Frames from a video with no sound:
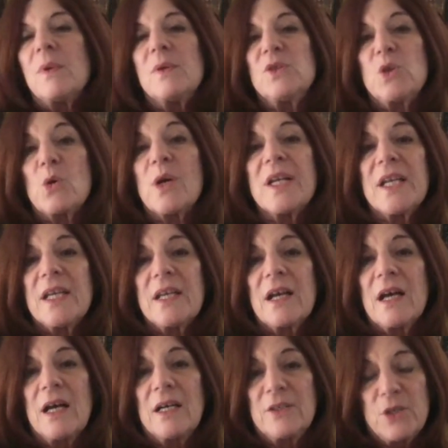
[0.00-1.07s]
joining
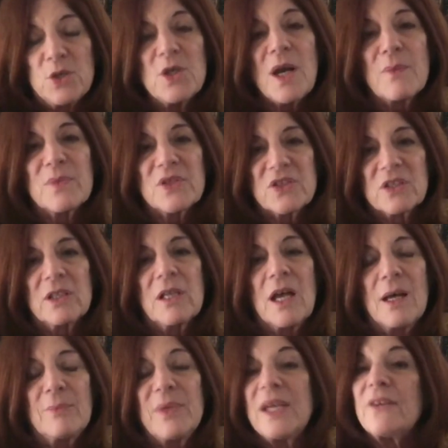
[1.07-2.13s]
a newcomers
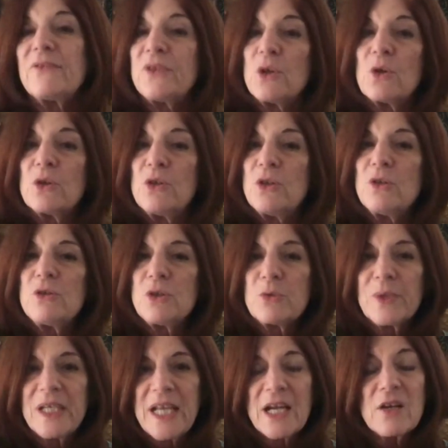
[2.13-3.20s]
club if you're new to
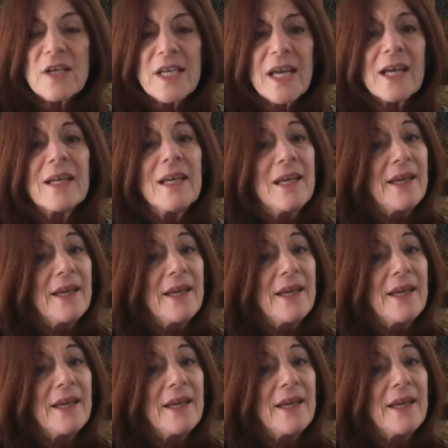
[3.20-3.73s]
an area.